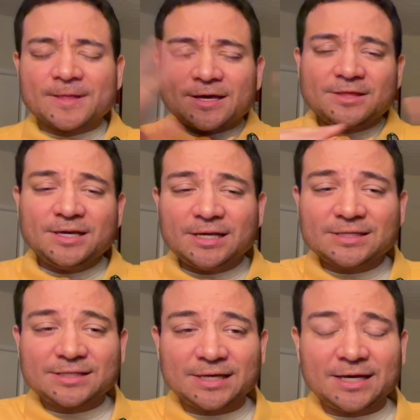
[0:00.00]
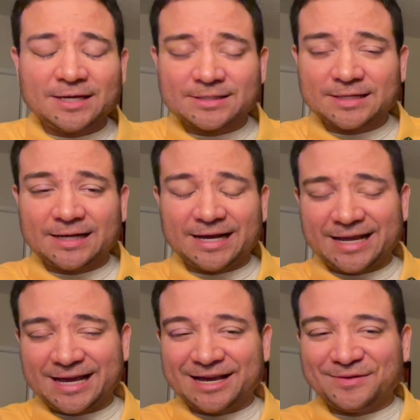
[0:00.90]
these things, like, I
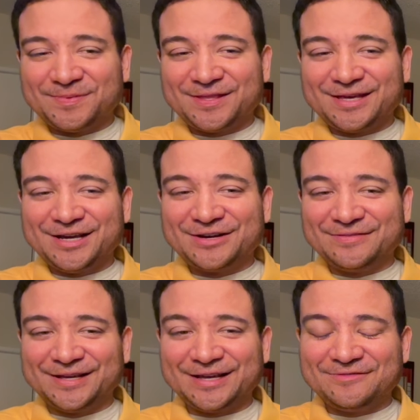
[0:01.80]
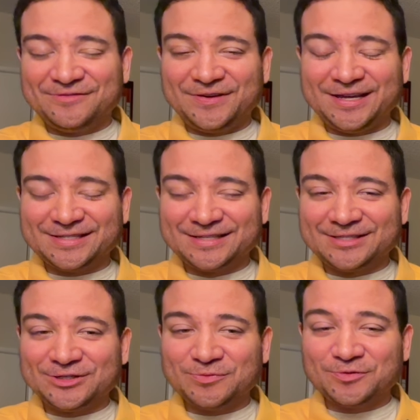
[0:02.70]
can't help but think of like in face and
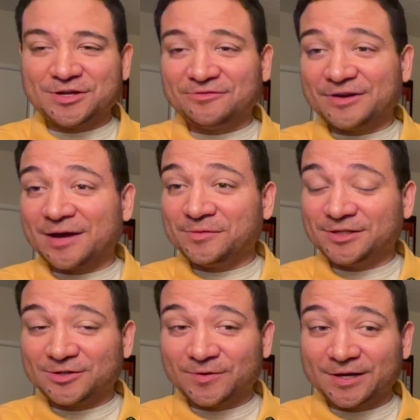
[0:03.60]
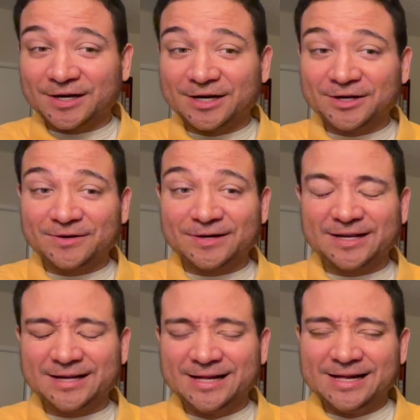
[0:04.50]
soup when a family's going
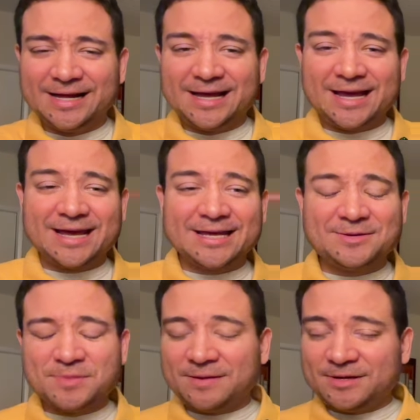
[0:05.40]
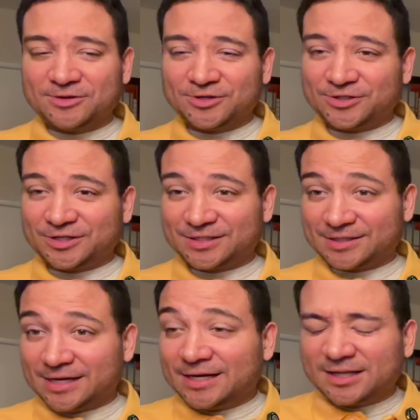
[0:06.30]
hungry and maybe there's just
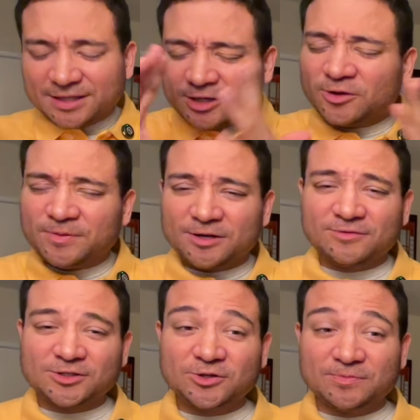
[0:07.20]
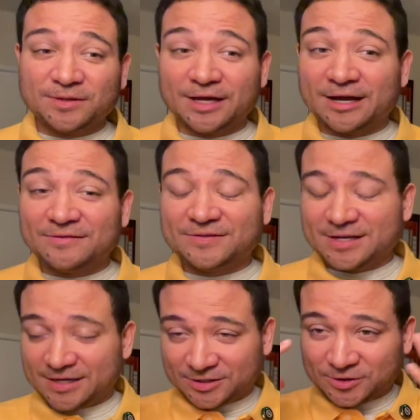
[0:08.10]
a little bit of soup left
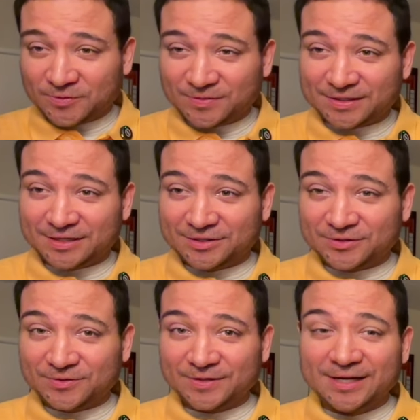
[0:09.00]
and it zooms into